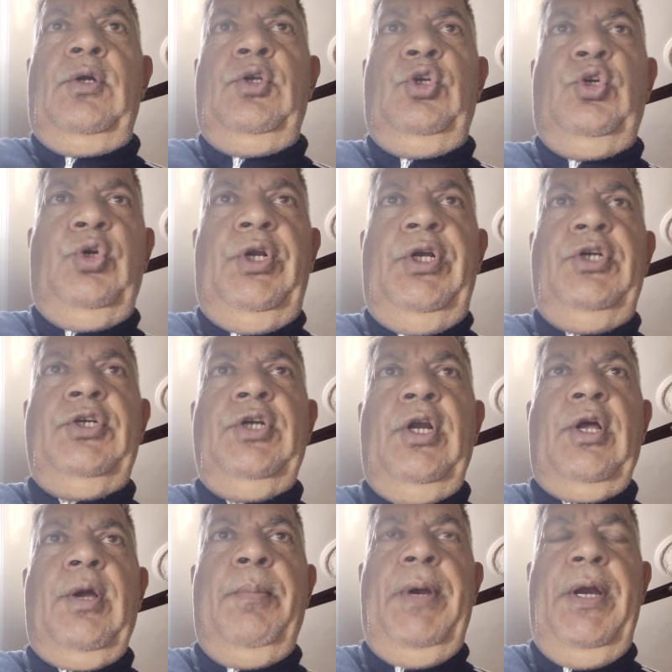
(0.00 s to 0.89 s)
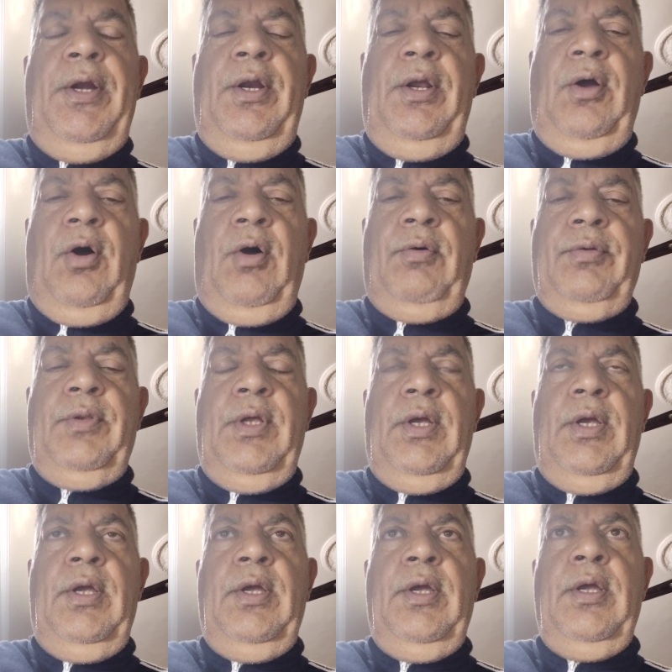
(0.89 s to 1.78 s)
Judicial Committee of
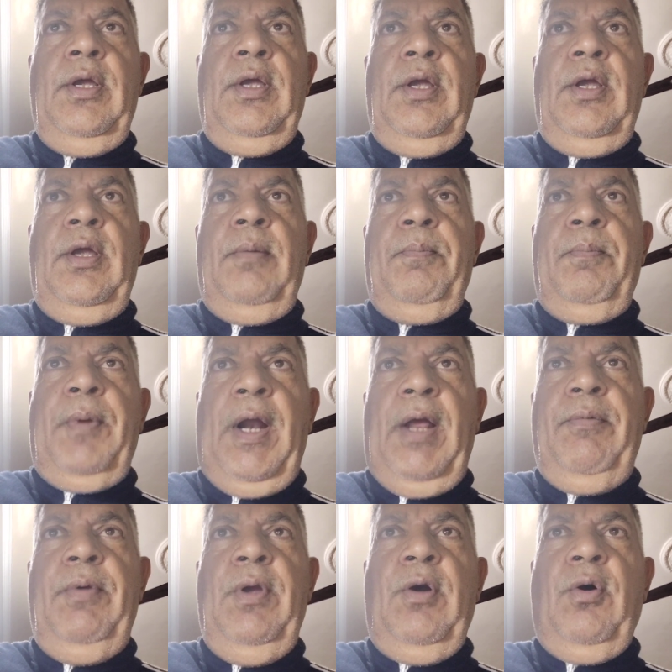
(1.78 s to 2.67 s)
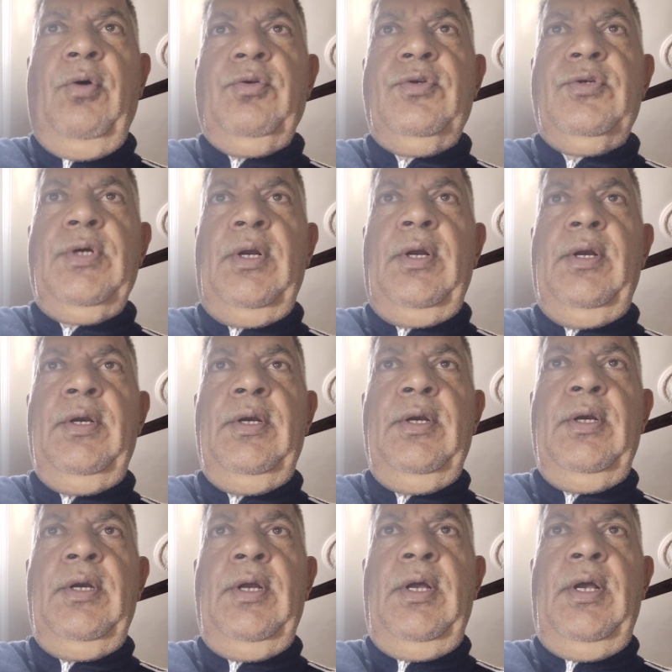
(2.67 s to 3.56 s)
the Privy Council
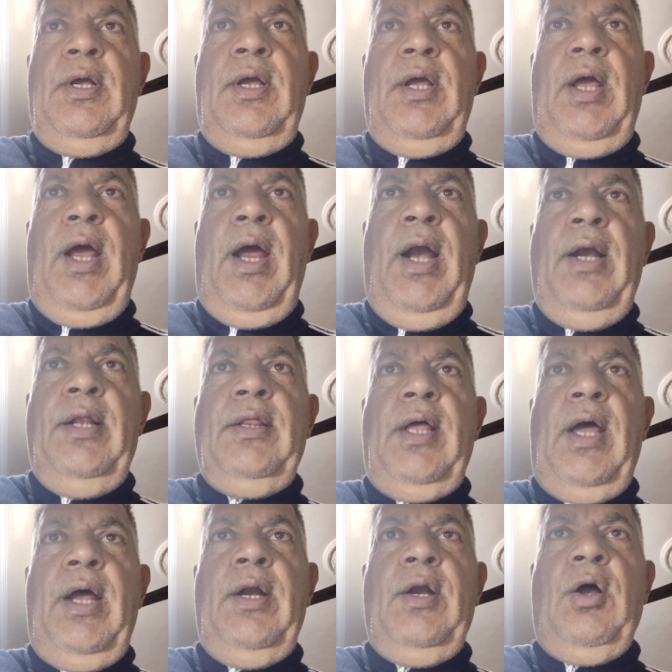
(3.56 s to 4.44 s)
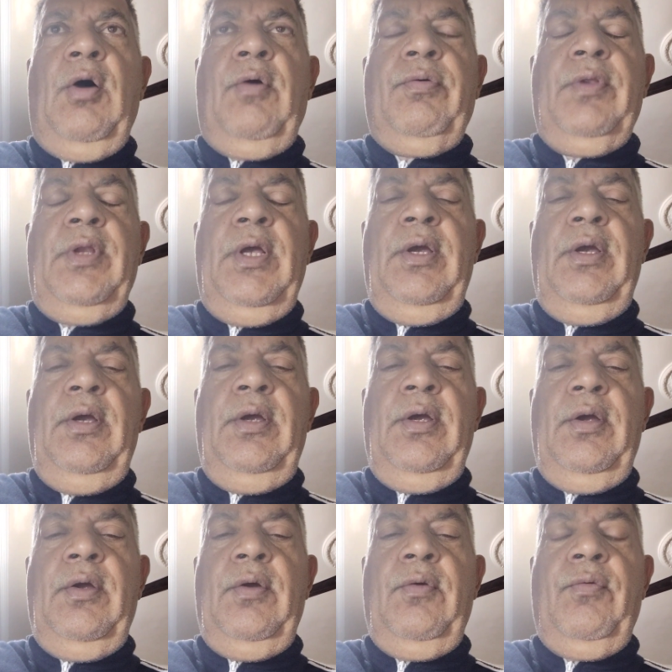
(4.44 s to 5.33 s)
and that of the
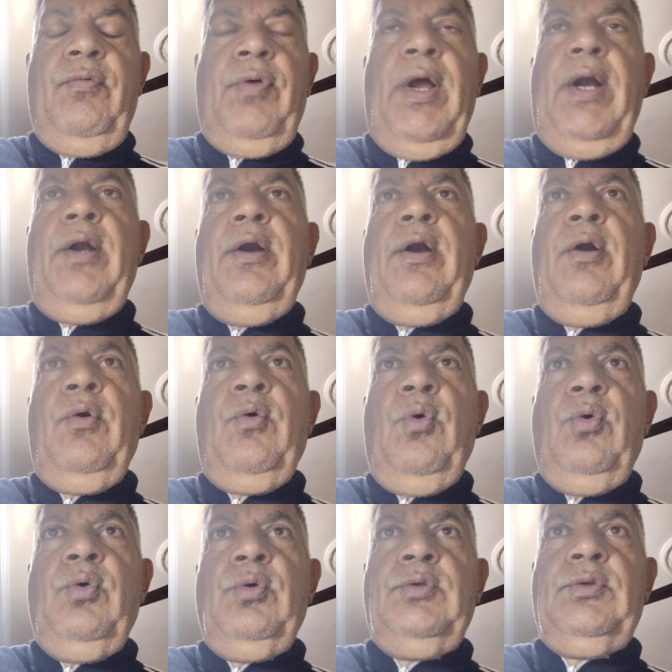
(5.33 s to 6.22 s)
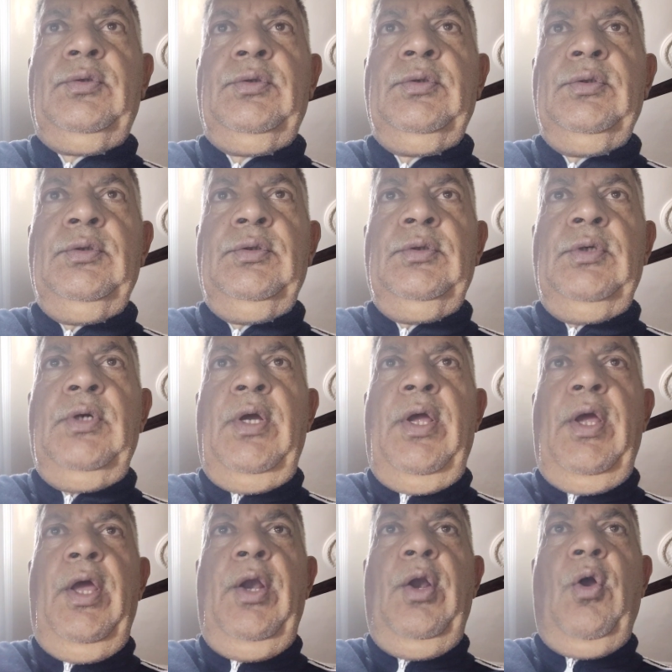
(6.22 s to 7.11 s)
federal courts
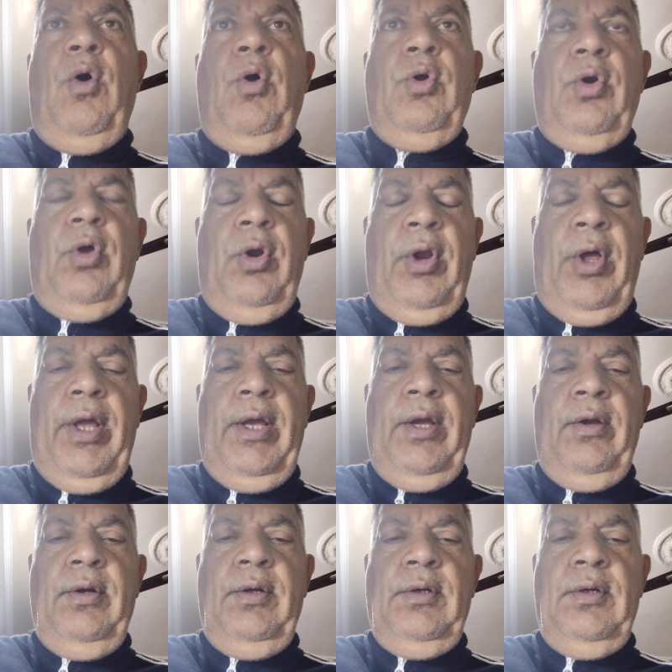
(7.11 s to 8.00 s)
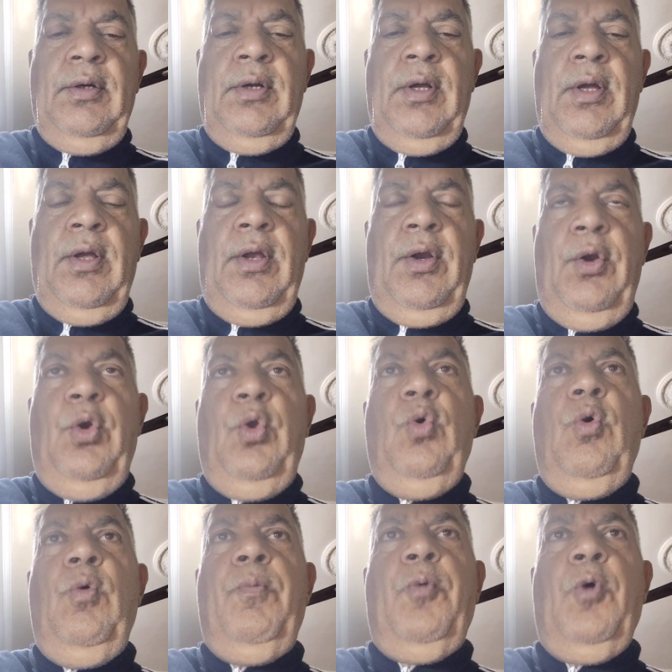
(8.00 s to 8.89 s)
in not allowing
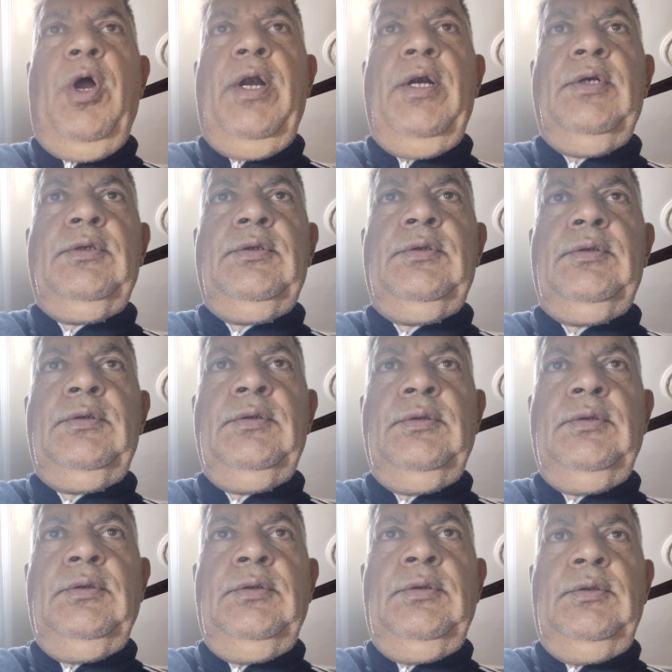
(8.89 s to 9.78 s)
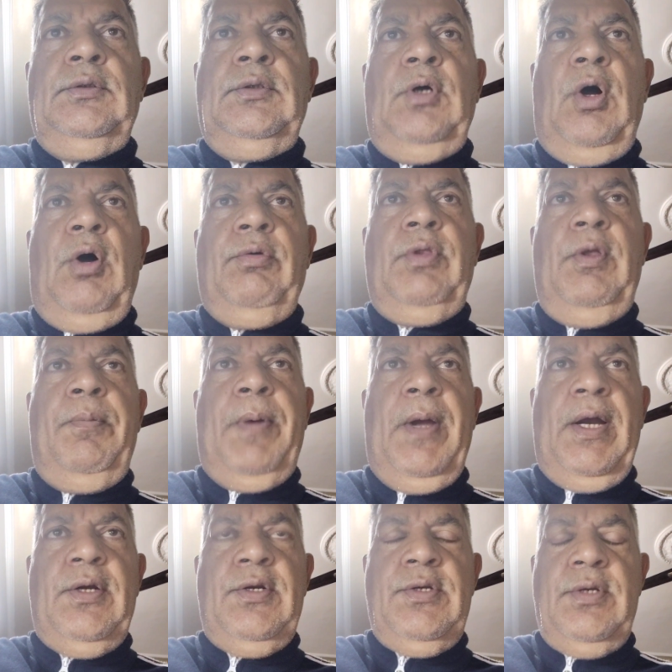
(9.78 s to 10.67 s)
new points of the
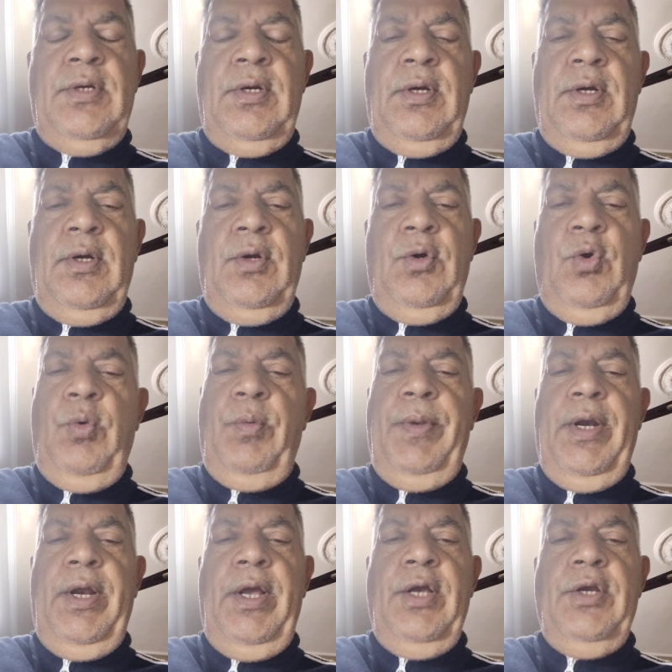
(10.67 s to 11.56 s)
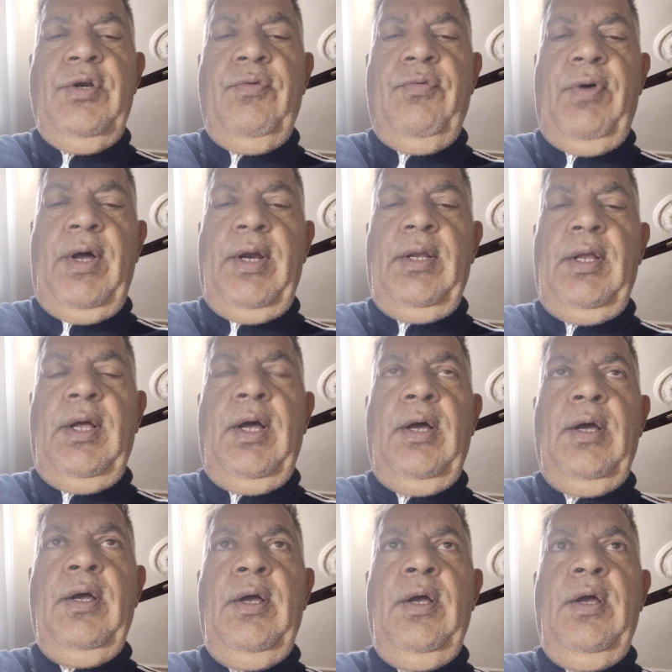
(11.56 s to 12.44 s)
facts to be raised for
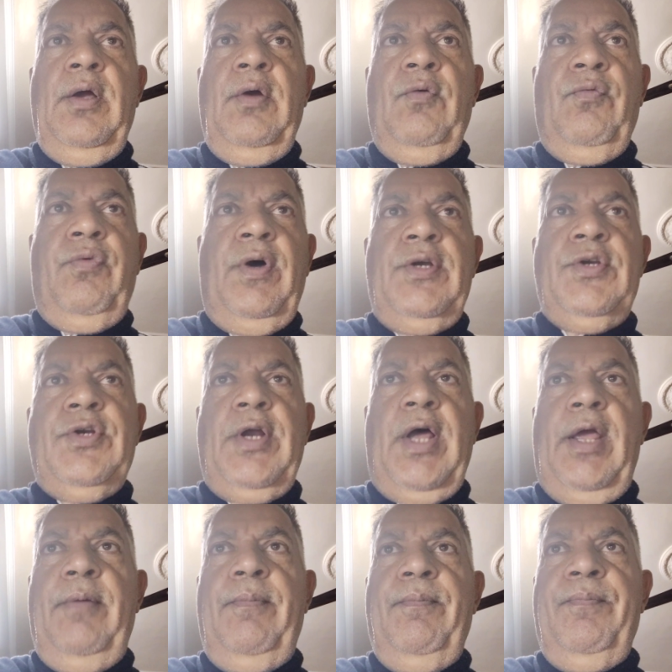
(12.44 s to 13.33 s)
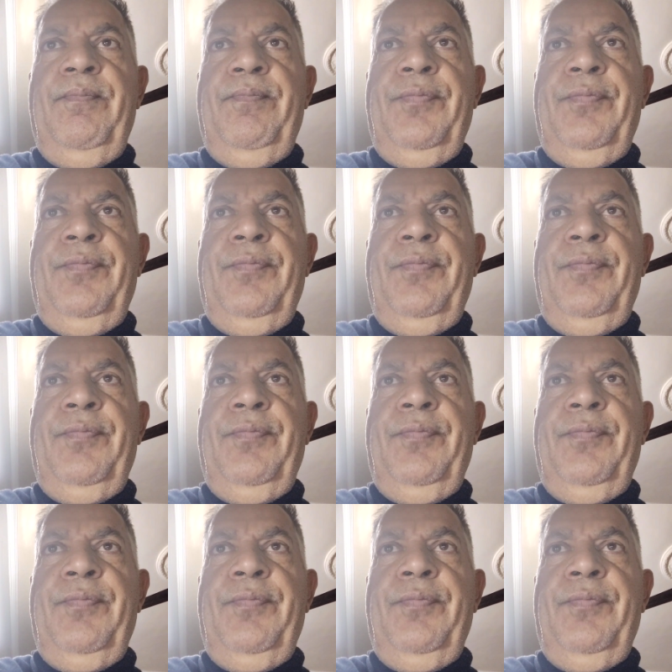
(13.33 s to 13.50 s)
the first time